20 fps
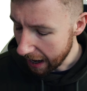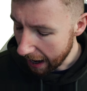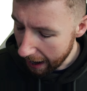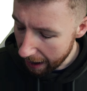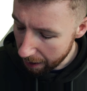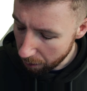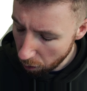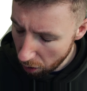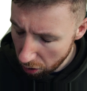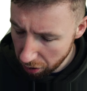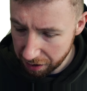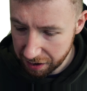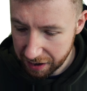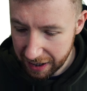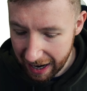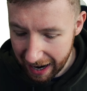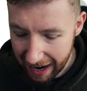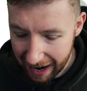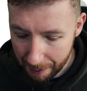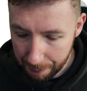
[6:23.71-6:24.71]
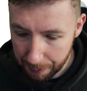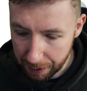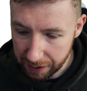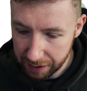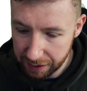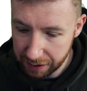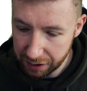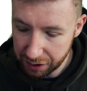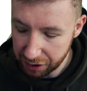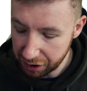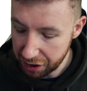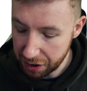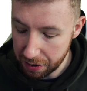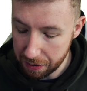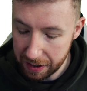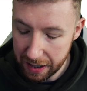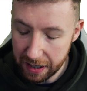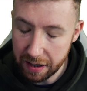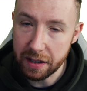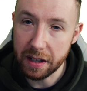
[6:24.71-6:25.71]
And once that happens,
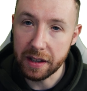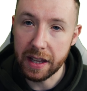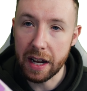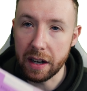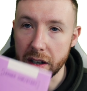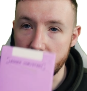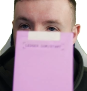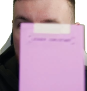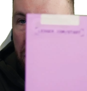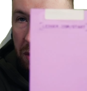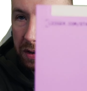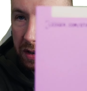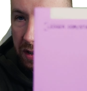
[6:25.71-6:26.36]
you need to then go